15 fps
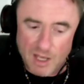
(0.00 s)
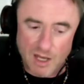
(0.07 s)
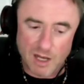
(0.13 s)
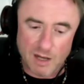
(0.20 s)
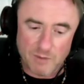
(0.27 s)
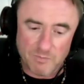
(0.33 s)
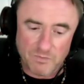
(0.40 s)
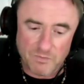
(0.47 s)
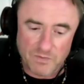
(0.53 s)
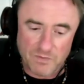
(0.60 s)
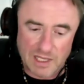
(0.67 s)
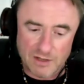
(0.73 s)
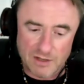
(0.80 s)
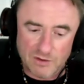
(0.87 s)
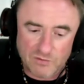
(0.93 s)
Um,
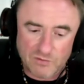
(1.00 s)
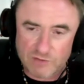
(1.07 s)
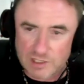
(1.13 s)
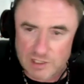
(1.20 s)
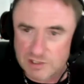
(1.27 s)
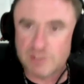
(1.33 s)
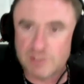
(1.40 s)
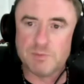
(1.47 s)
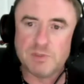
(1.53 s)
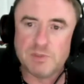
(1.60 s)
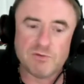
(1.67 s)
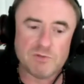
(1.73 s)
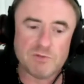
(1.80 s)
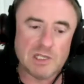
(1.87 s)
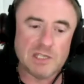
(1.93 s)
in friendships,
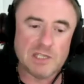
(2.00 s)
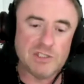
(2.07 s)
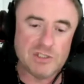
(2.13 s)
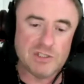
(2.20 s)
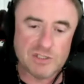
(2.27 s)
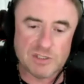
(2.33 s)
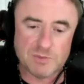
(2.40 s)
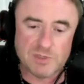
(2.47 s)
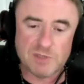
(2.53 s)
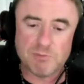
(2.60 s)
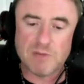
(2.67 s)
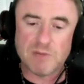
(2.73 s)
in relationships, in my